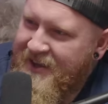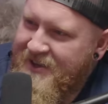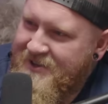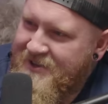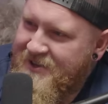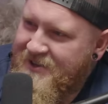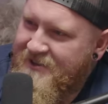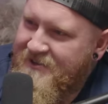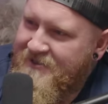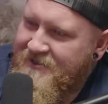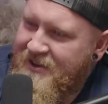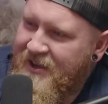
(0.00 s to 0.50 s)
Yeah,
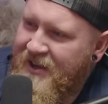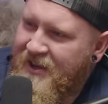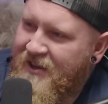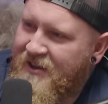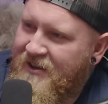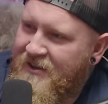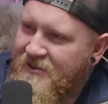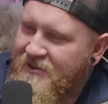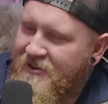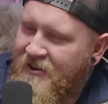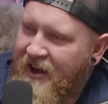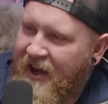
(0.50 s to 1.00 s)
dude.
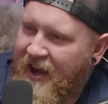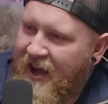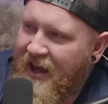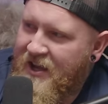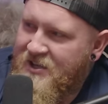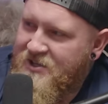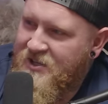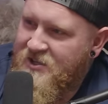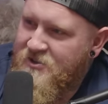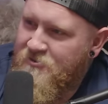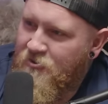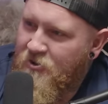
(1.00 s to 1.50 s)
Yeah. Your
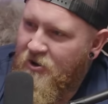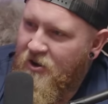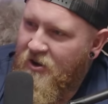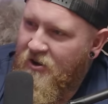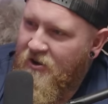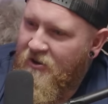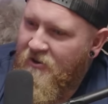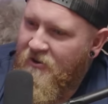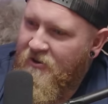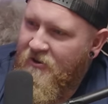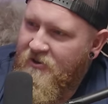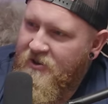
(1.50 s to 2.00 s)
ass is
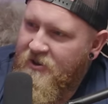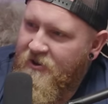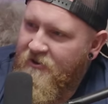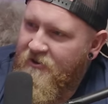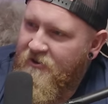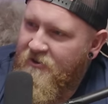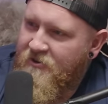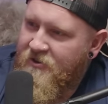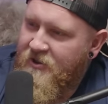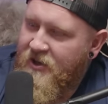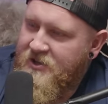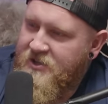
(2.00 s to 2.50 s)
raw.
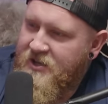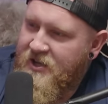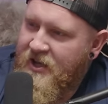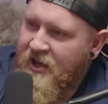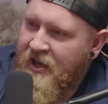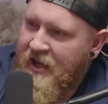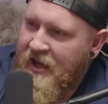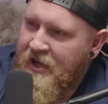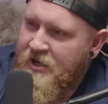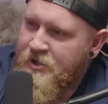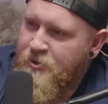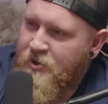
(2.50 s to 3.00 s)
You're like
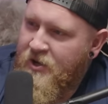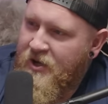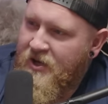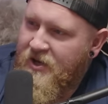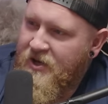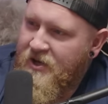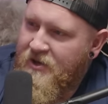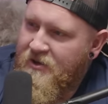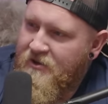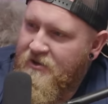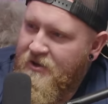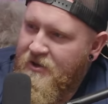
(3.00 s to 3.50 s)

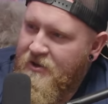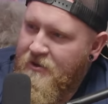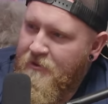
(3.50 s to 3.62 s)
dehydrated.